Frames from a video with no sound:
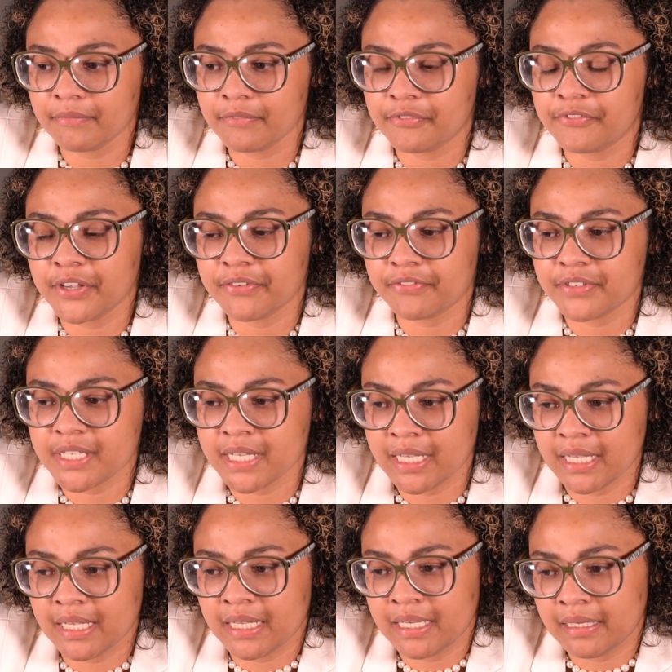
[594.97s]

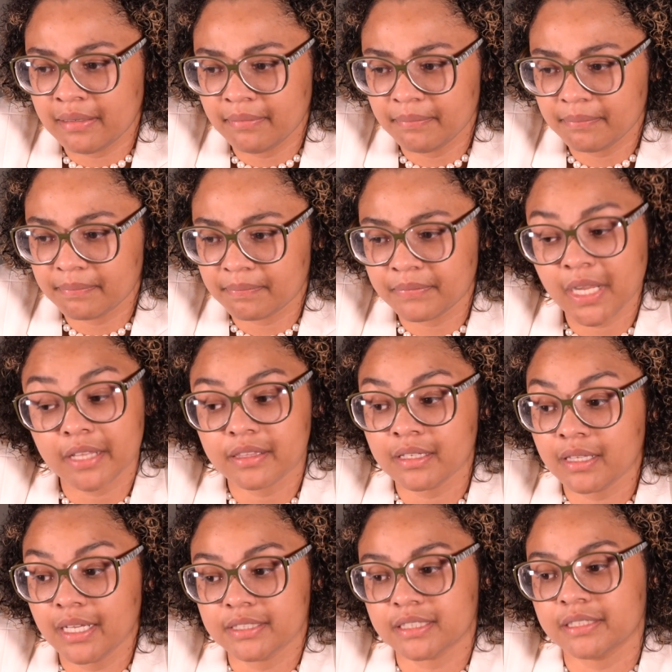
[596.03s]
15,
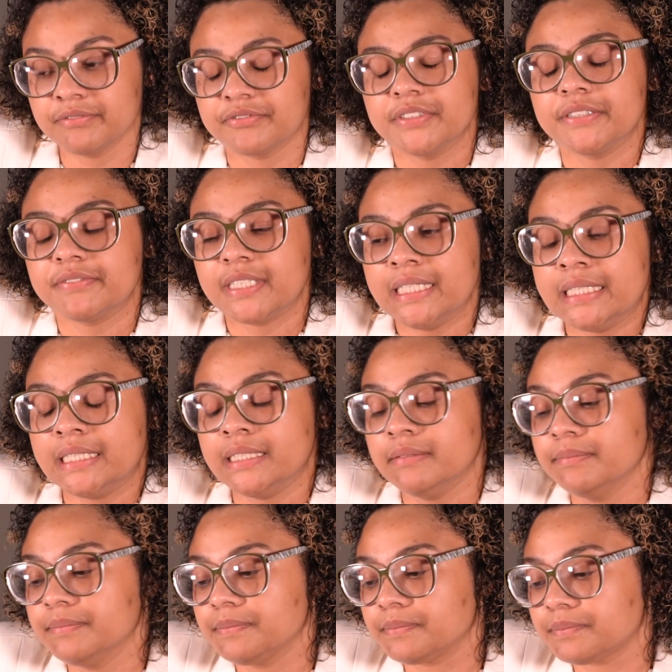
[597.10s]
nothing less than
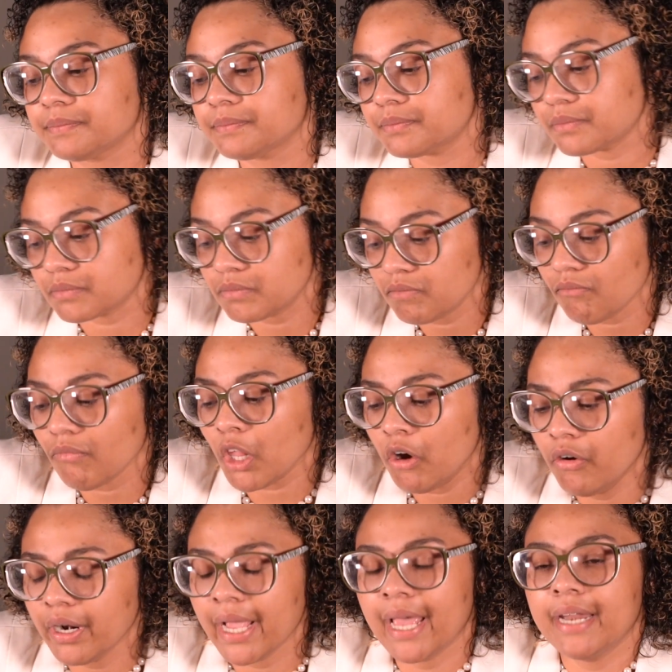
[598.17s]
15,
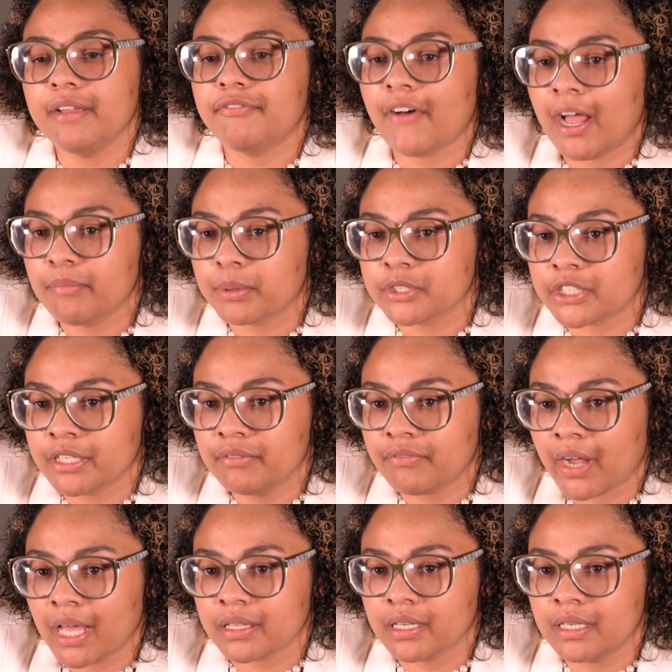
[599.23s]
on an 85%
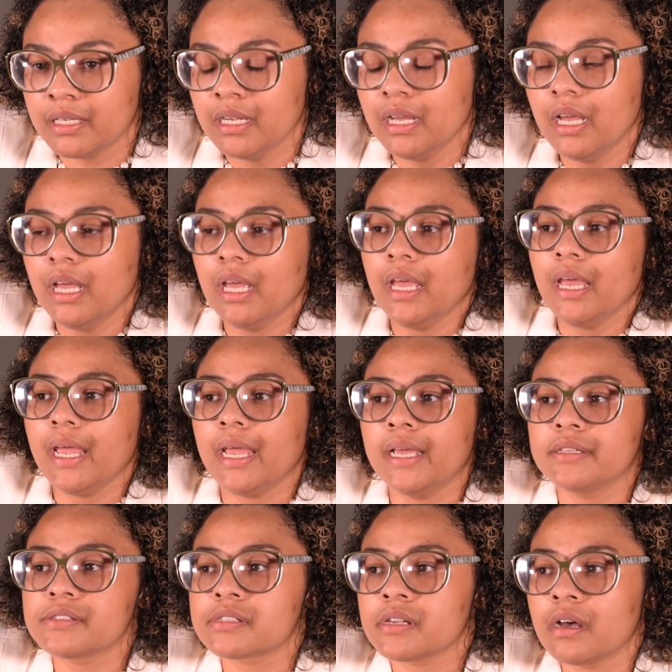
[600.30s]
violent.
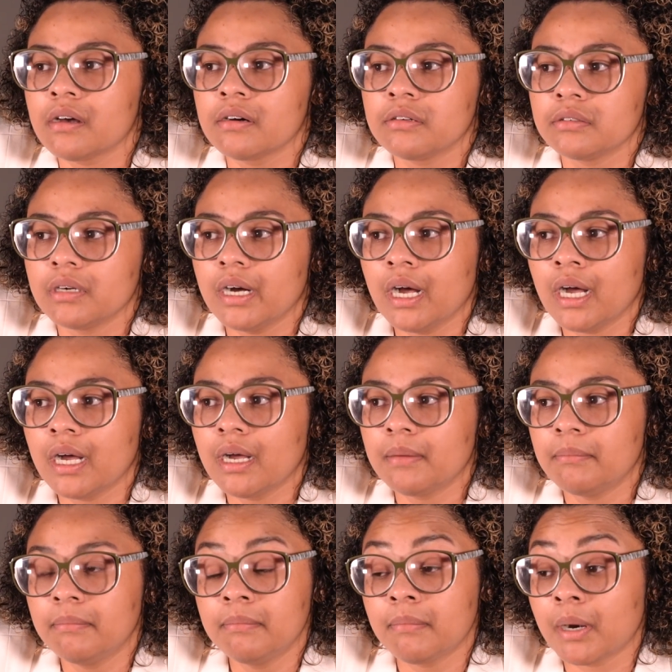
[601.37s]
And so
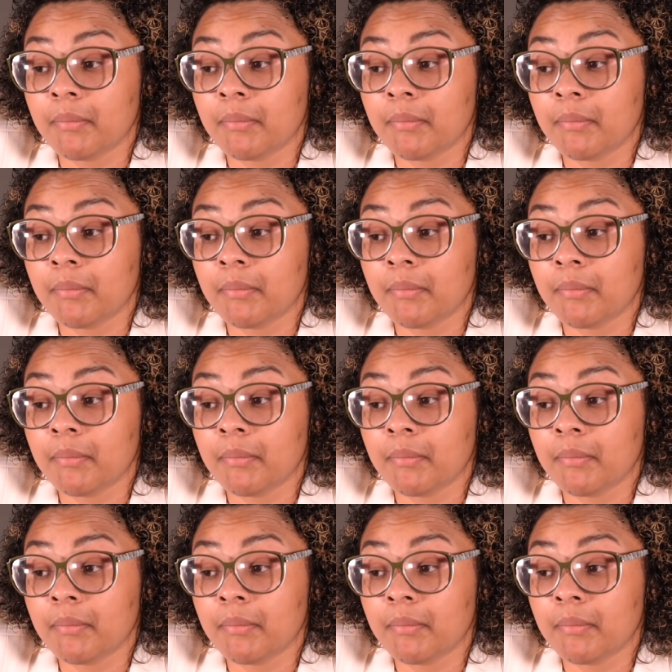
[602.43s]
my